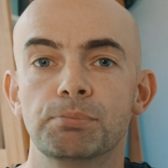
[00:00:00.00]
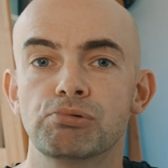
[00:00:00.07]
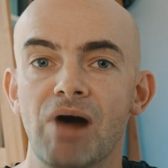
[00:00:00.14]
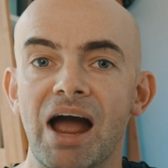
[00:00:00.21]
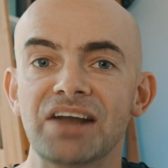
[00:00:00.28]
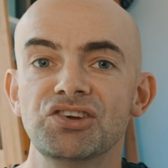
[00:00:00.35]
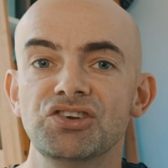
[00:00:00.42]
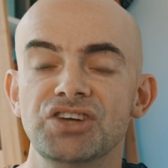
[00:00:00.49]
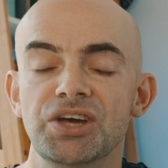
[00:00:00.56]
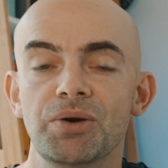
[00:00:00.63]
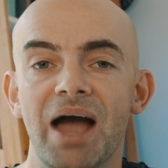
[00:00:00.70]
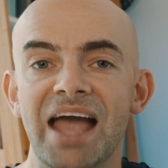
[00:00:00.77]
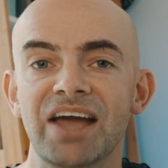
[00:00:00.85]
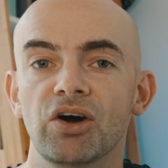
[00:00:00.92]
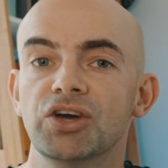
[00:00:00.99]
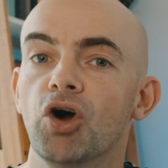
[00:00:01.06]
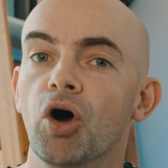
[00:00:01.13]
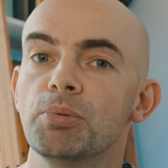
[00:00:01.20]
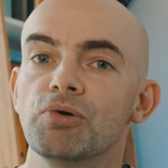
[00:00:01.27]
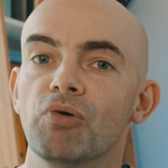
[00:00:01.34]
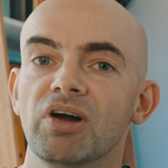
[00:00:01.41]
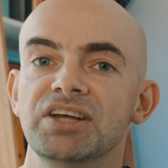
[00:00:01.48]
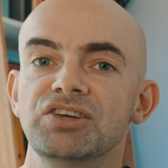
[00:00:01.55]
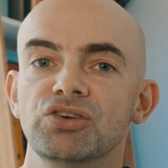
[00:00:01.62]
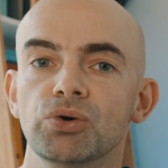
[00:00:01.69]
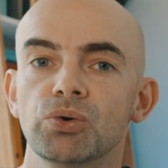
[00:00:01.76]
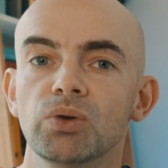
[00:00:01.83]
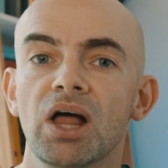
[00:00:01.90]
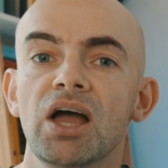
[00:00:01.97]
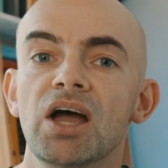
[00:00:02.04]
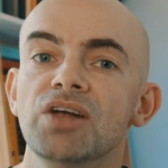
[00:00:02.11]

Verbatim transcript: brand new AI copywriting tool